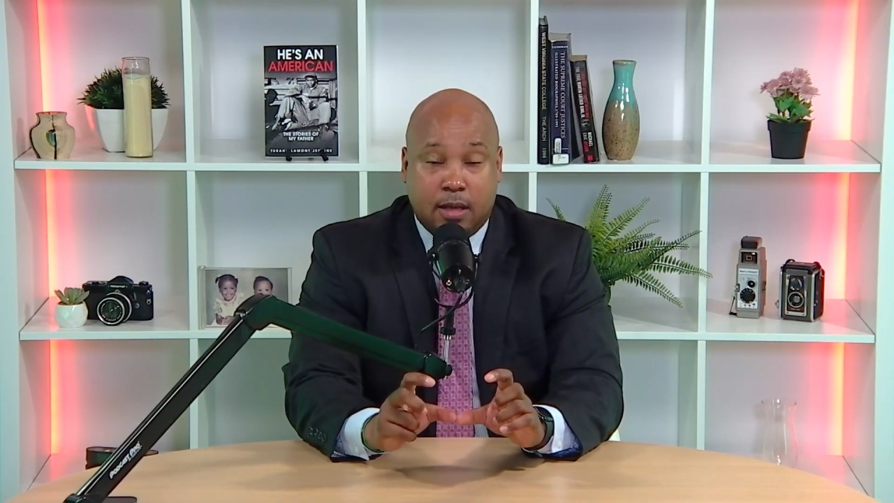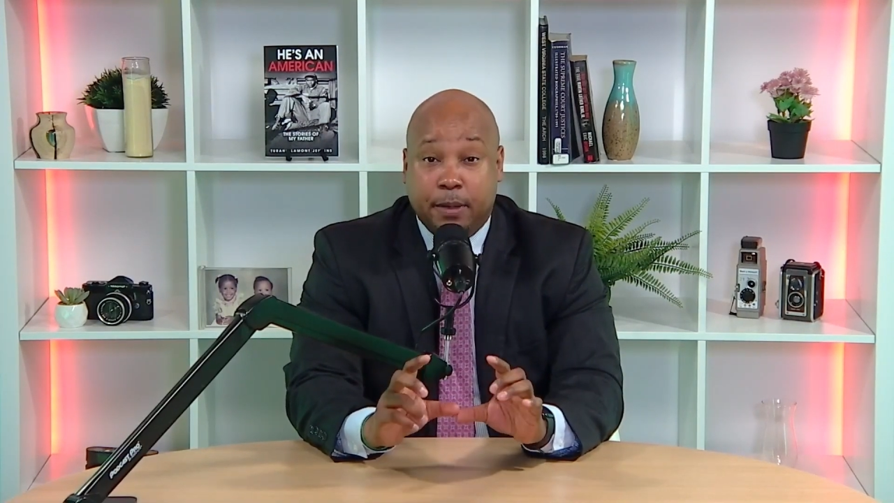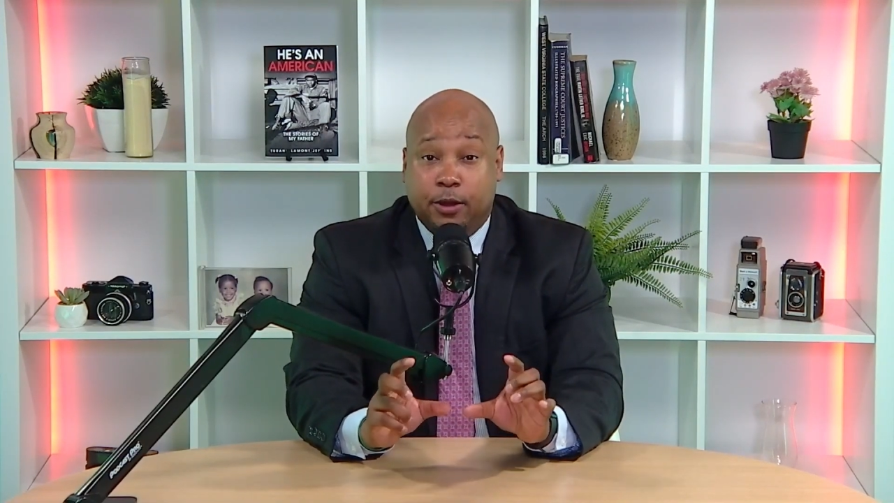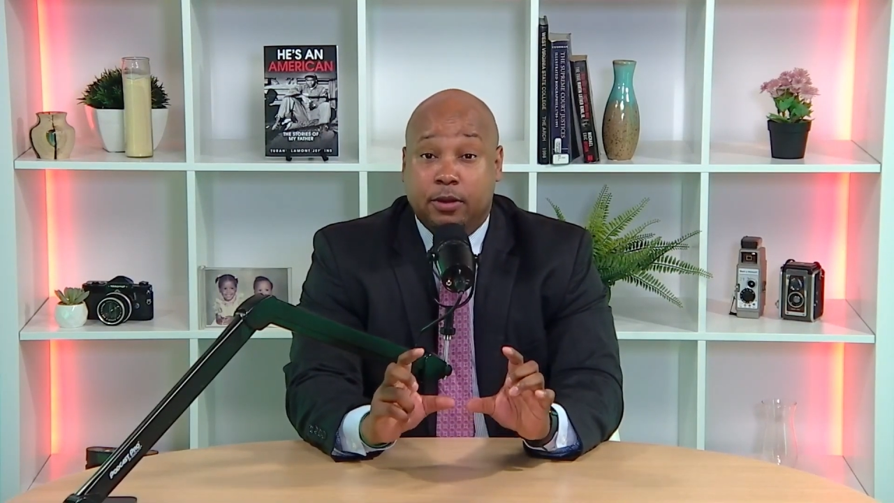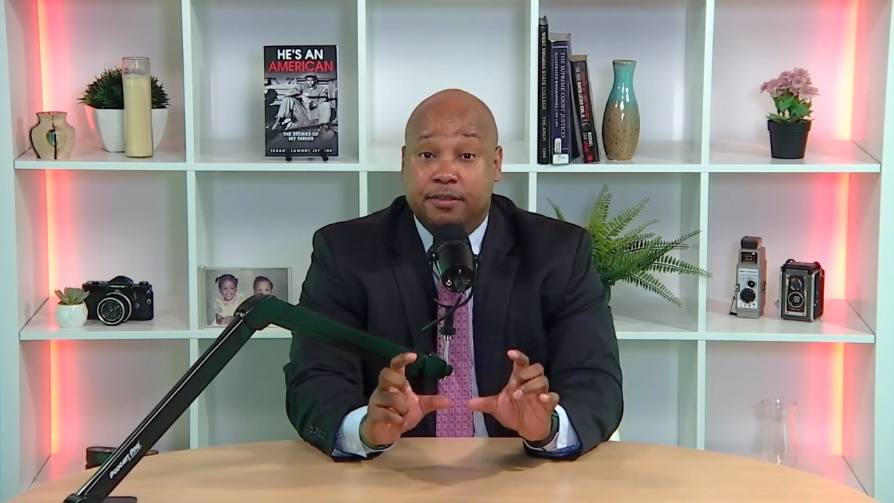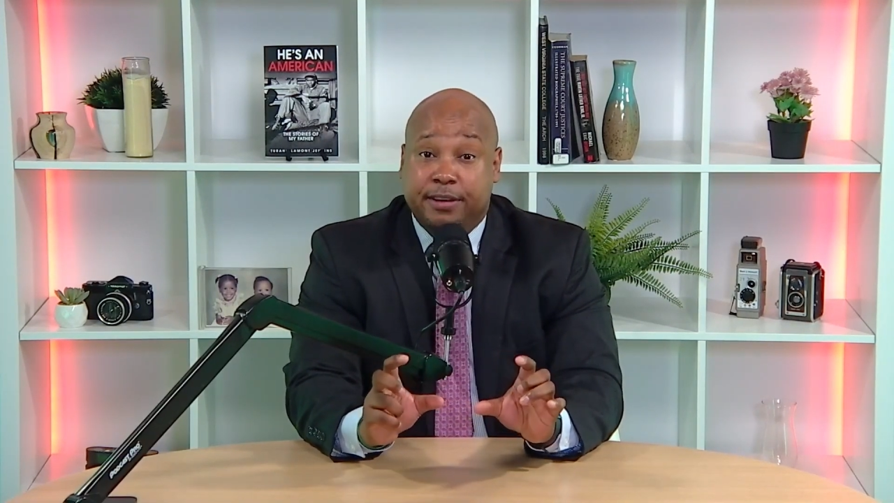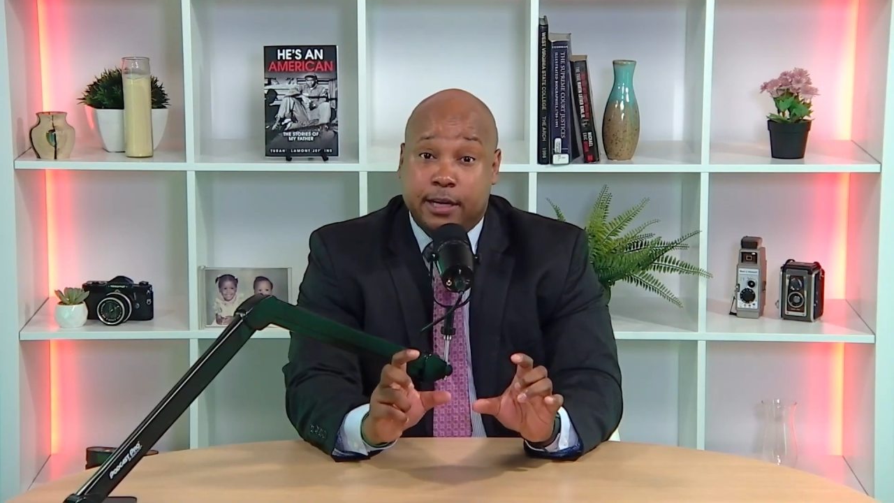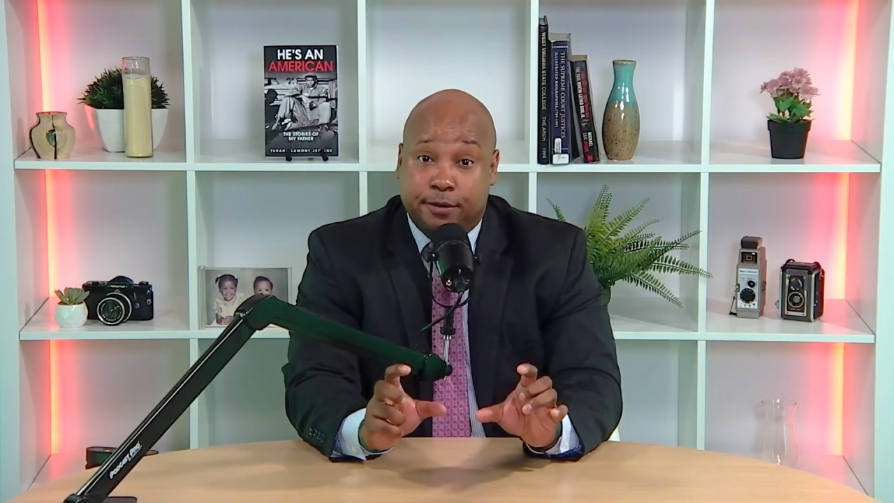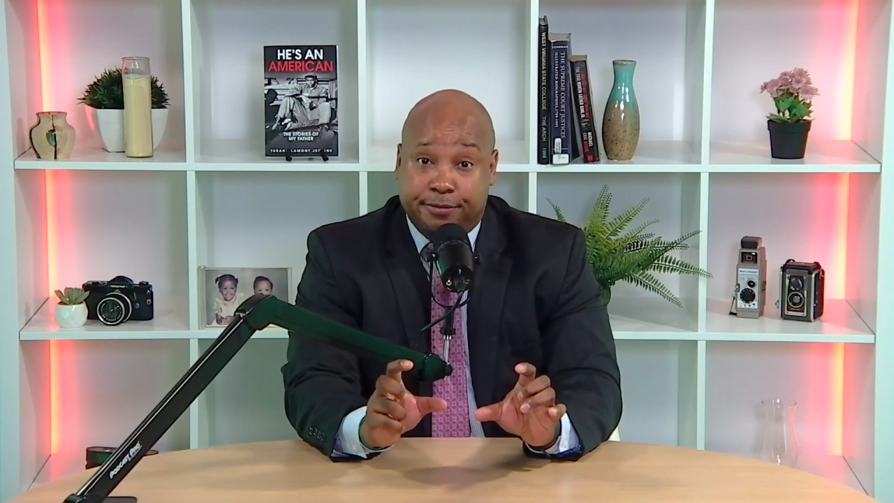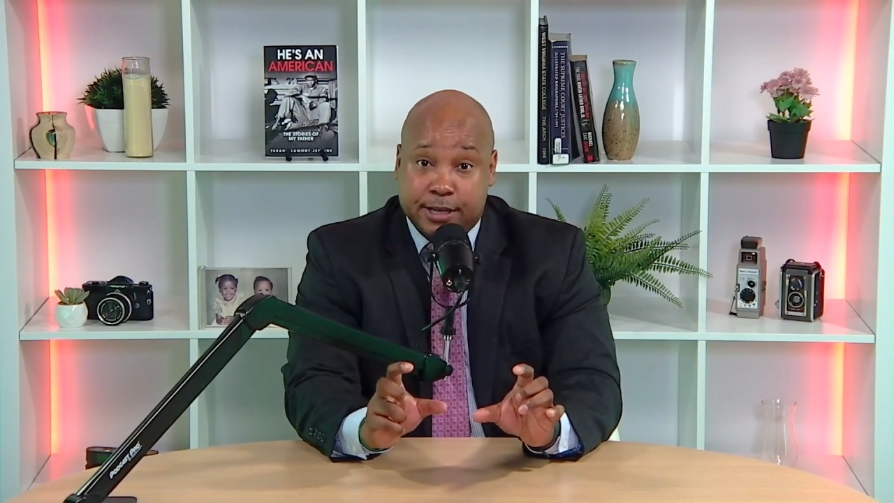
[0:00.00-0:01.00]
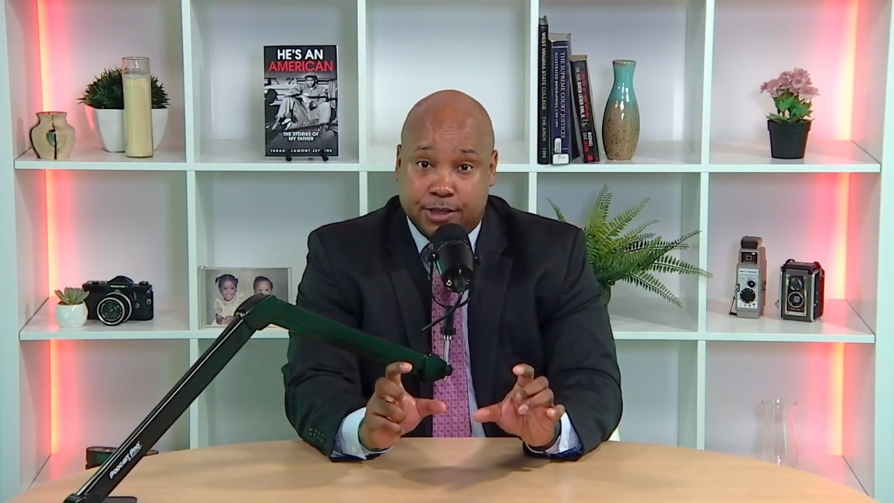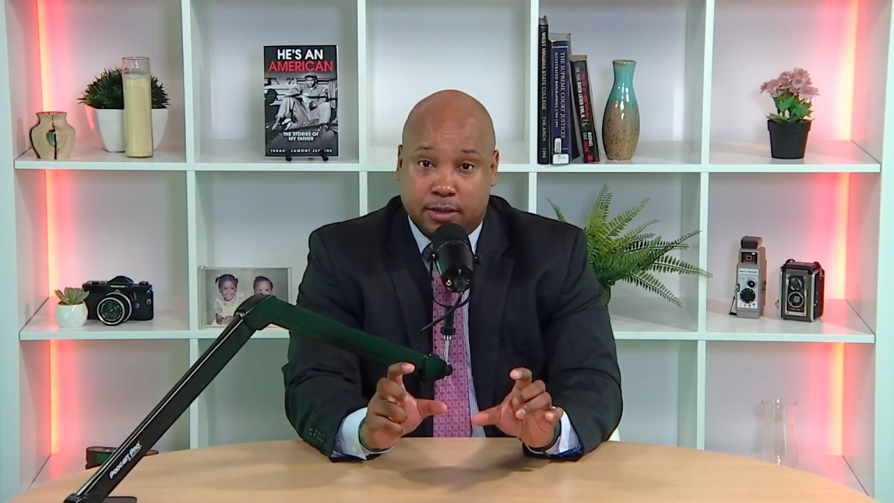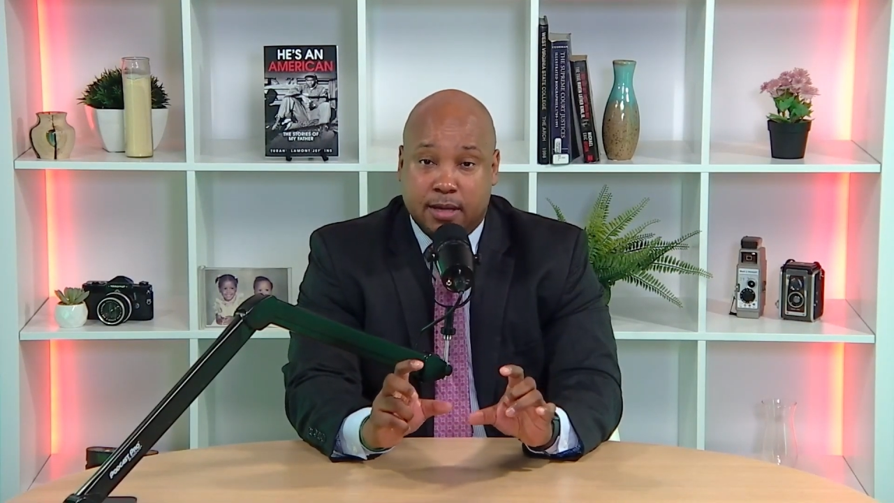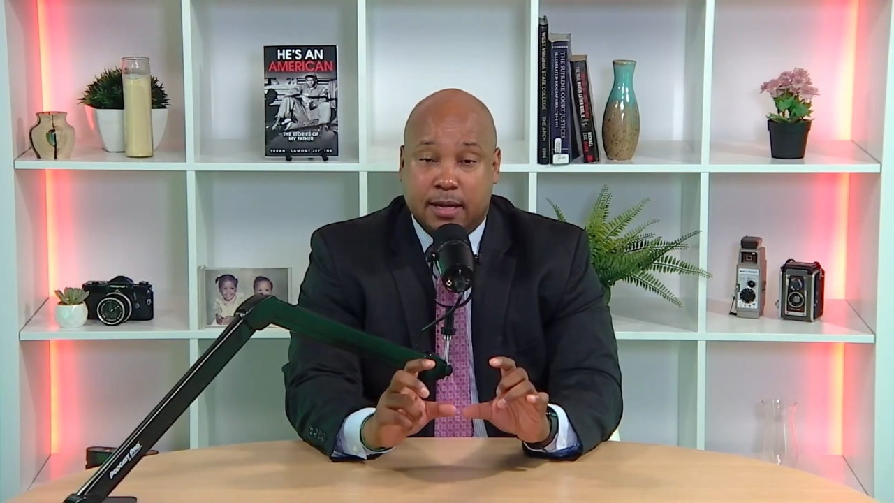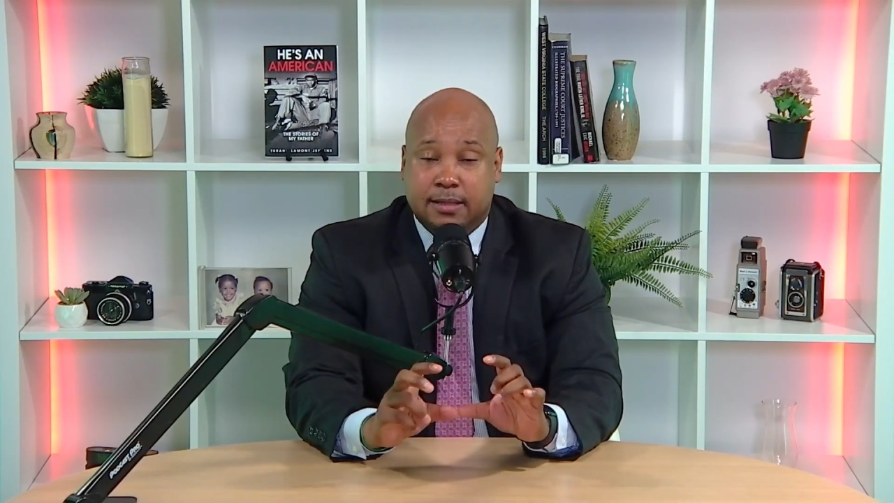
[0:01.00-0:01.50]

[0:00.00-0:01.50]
Put it on the video feature.